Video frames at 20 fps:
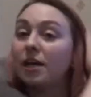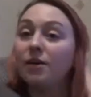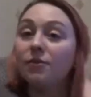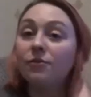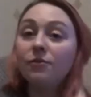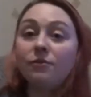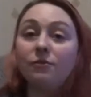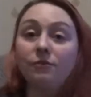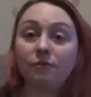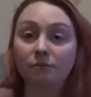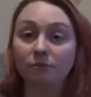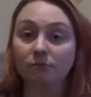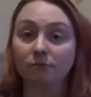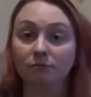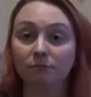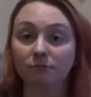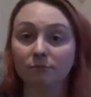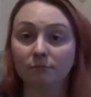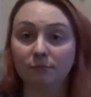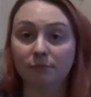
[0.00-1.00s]
If
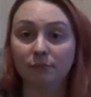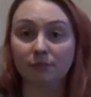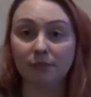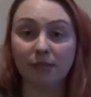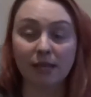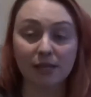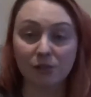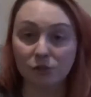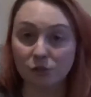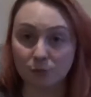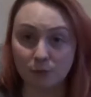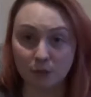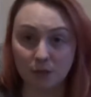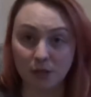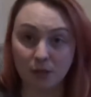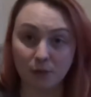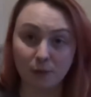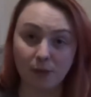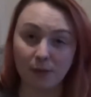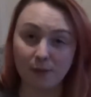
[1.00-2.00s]
it's something
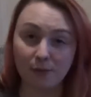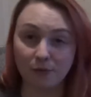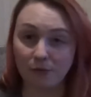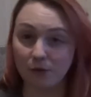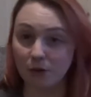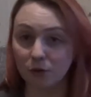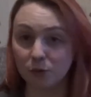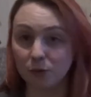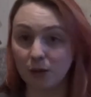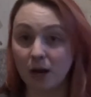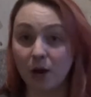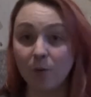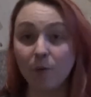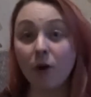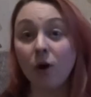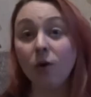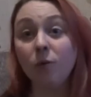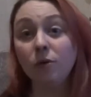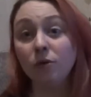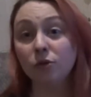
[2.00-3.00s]
that people find will help,
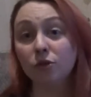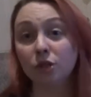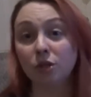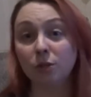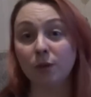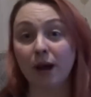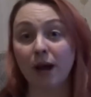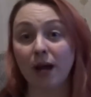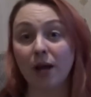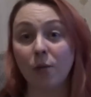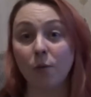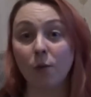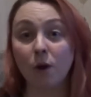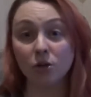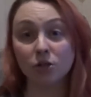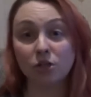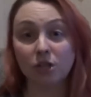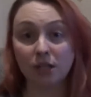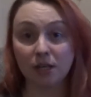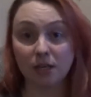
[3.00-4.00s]
I will do a
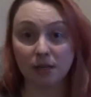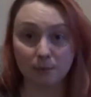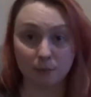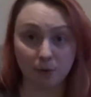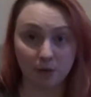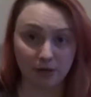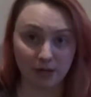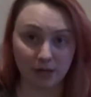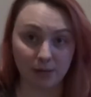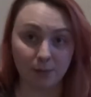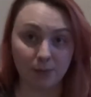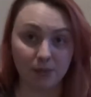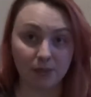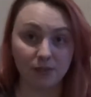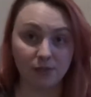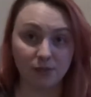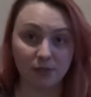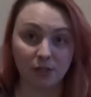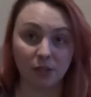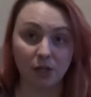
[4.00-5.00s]
washing my nappies
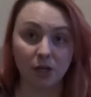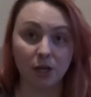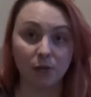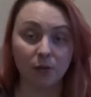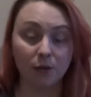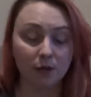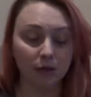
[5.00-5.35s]
video,